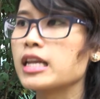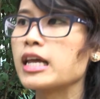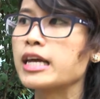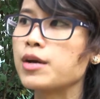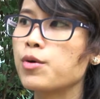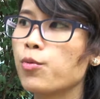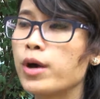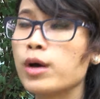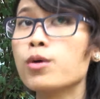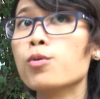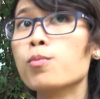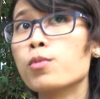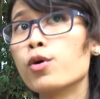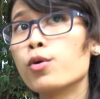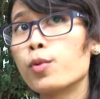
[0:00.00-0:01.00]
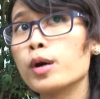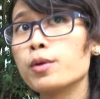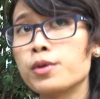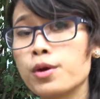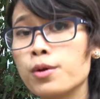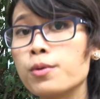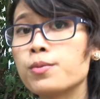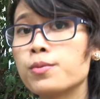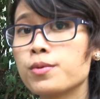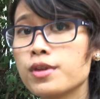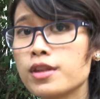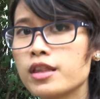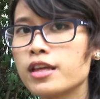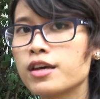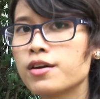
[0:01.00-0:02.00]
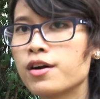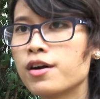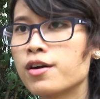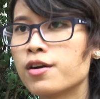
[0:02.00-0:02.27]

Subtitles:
like more well known, they're